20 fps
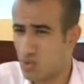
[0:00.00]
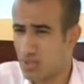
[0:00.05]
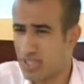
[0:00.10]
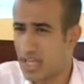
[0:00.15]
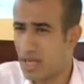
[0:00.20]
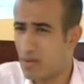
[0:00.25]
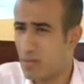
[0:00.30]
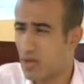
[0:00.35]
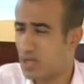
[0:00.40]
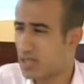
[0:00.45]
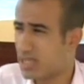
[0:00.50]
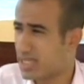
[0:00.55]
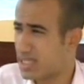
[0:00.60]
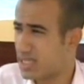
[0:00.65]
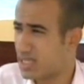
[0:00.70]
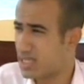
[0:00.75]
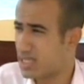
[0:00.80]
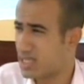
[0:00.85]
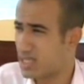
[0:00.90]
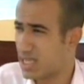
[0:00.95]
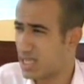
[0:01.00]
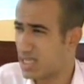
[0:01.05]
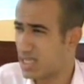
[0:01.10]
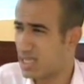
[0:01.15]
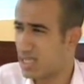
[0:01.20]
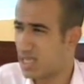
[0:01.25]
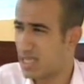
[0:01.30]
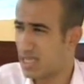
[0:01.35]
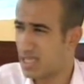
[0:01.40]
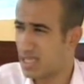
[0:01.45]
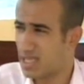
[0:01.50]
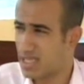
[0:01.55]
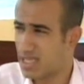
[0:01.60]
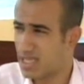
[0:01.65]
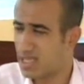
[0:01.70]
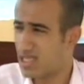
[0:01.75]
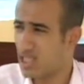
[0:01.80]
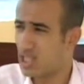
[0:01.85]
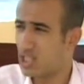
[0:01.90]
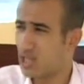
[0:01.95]
take part in
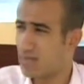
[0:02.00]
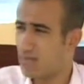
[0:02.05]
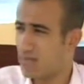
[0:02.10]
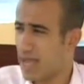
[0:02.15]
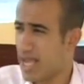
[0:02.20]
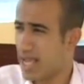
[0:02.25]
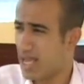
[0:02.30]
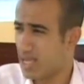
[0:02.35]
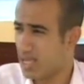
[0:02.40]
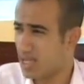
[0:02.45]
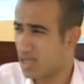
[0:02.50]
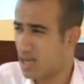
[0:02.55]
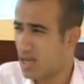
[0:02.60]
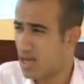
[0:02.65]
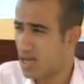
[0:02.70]
decision making.